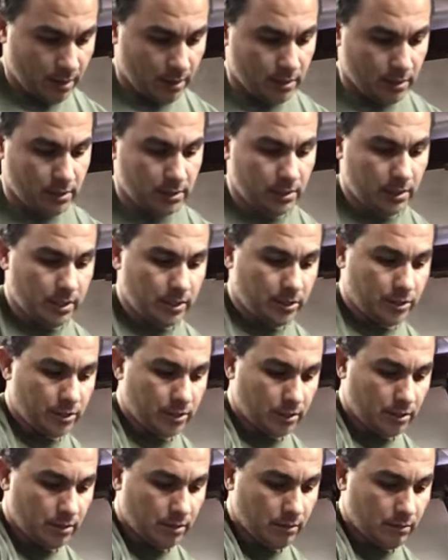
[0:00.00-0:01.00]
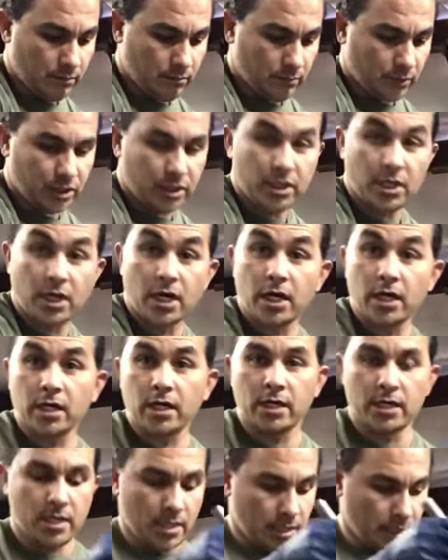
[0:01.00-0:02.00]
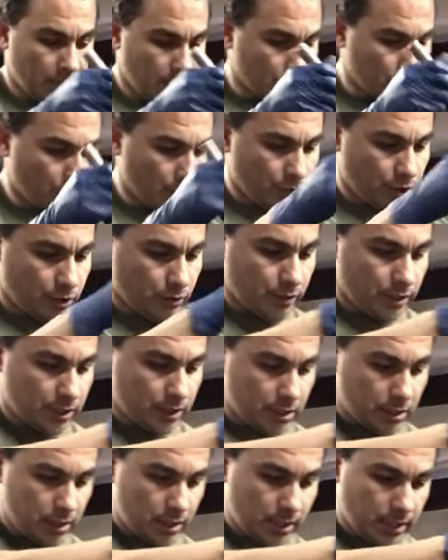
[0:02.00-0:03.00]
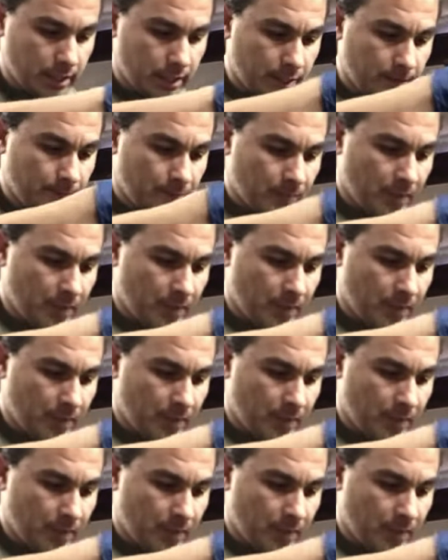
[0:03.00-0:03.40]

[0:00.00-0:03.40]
See, it's just snug. That's all you're doing is snugging it.